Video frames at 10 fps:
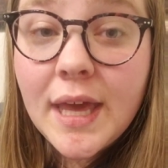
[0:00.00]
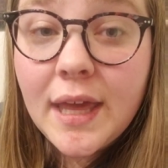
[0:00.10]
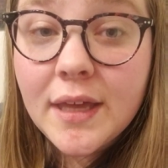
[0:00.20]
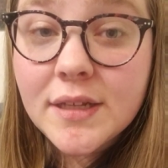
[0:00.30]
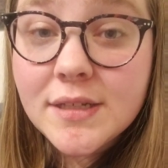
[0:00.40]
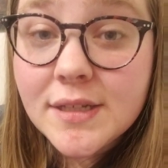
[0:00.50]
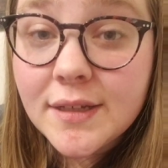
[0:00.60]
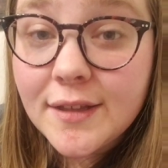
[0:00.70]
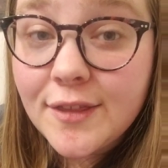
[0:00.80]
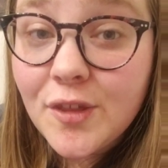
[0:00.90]
And
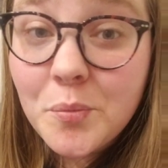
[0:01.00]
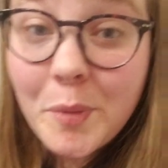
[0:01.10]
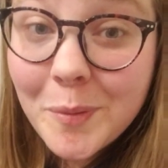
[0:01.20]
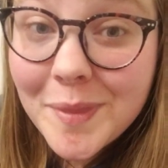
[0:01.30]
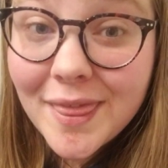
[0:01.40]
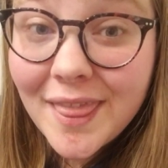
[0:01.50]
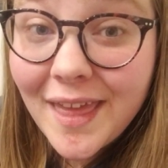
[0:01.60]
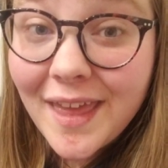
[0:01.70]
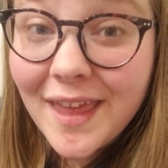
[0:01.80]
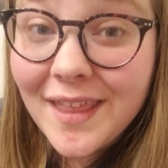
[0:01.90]
the moment
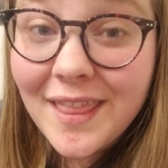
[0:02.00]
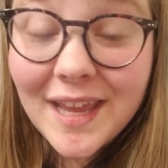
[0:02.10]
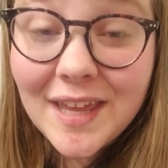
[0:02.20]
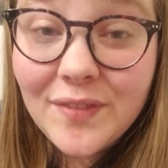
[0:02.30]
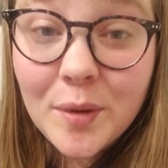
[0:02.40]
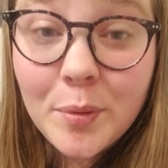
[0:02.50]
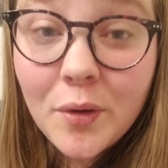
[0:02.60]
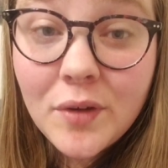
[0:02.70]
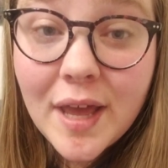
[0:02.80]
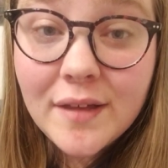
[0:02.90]
that they give their
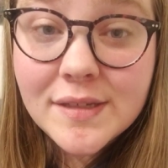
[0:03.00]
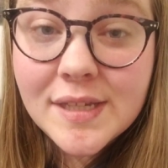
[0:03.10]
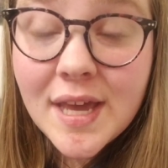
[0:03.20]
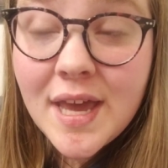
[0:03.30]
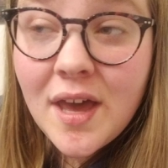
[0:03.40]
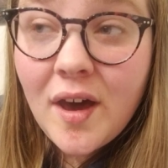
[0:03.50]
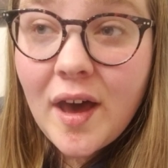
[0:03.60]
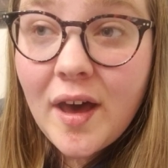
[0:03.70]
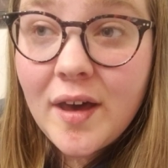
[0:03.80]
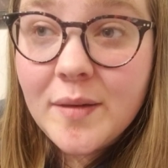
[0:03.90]
pronouns
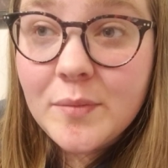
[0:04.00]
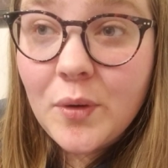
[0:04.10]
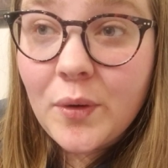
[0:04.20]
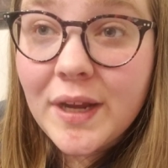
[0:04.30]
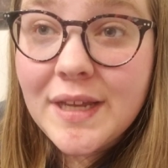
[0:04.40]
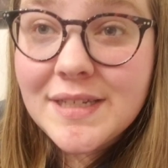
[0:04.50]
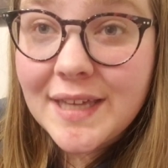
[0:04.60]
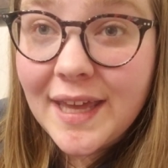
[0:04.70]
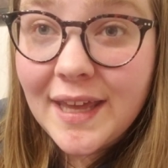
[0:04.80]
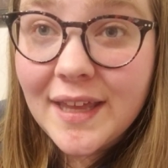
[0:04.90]
or
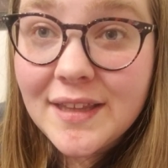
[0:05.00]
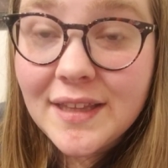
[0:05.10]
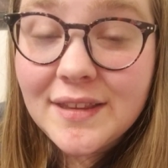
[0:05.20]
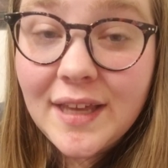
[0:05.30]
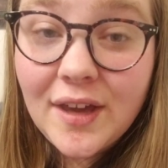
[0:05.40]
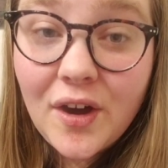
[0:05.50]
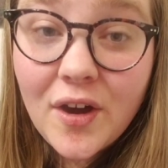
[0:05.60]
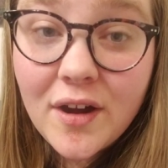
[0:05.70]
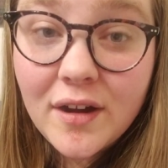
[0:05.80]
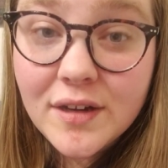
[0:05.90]
indicate that they
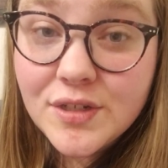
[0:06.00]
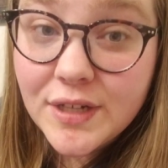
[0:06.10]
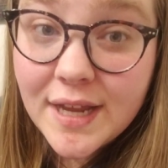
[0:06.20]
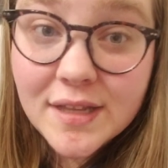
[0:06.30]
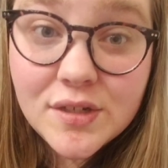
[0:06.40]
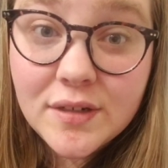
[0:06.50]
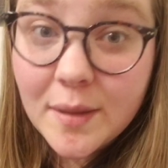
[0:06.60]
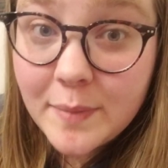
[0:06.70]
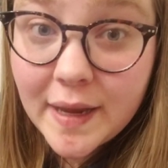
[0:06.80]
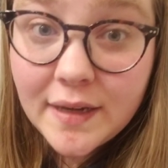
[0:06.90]
are trans or
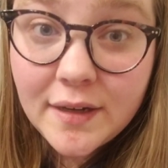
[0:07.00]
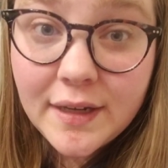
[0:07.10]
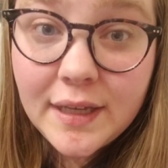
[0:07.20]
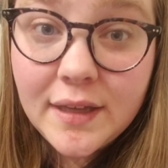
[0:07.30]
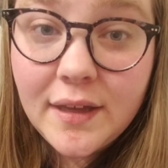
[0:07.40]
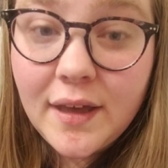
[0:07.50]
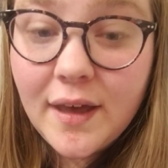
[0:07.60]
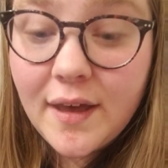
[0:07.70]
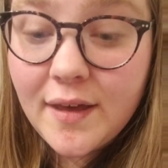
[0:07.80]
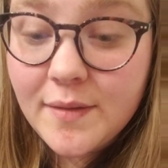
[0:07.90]
non-binary,
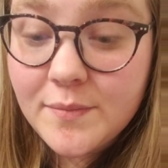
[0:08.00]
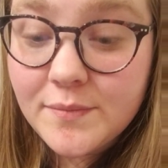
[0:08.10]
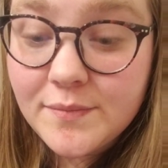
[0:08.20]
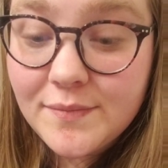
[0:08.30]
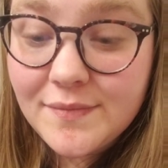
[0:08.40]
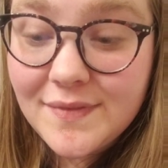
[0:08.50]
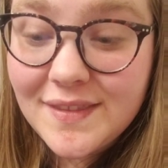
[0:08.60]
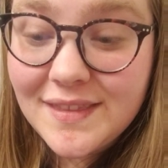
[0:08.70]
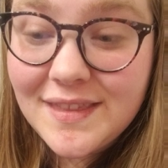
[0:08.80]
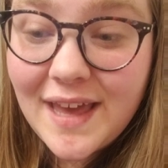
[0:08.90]

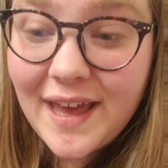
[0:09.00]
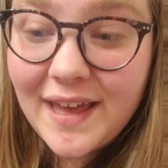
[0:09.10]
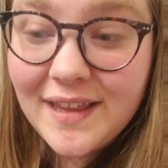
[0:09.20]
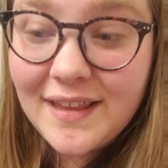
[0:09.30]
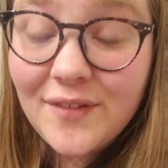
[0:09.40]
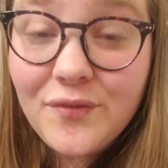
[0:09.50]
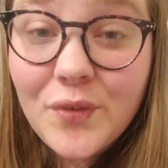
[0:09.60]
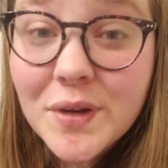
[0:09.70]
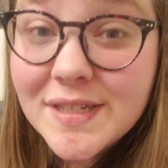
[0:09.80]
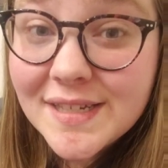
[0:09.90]
that
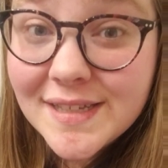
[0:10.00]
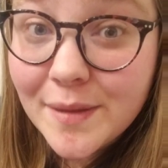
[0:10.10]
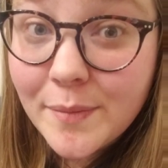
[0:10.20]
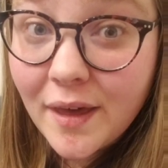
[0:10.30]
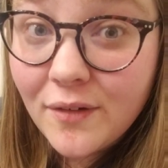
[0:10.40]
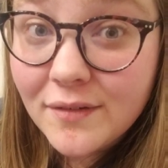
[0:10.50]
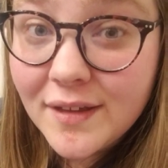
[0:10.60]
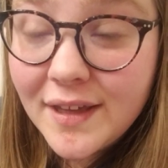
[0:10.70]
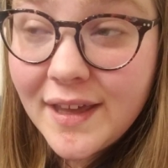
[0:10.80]
forces them out.